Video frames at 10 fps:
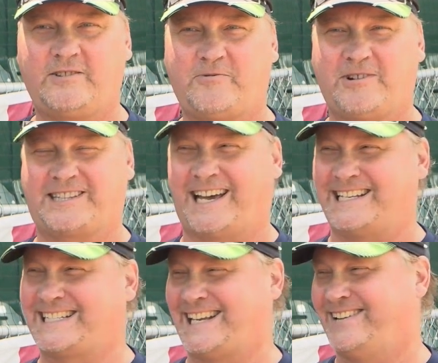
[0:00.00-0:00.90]
what
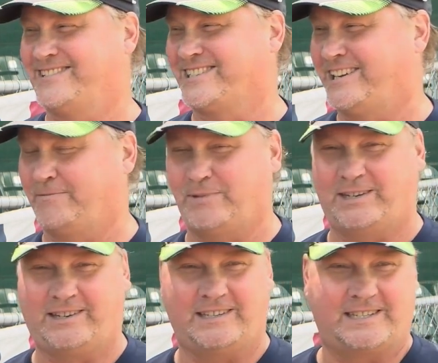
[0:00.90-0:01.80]
that sounds like
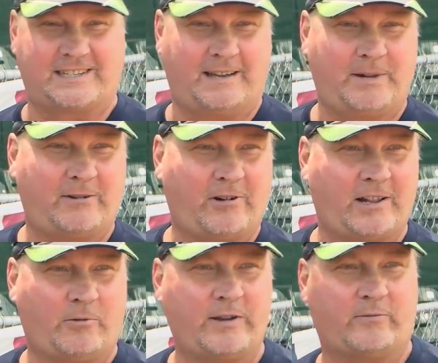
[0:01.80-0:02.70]
because I'm not
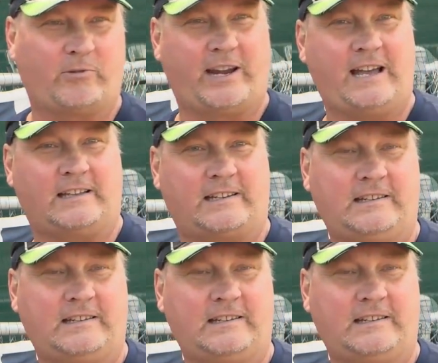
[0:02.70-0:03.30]
running away from reality.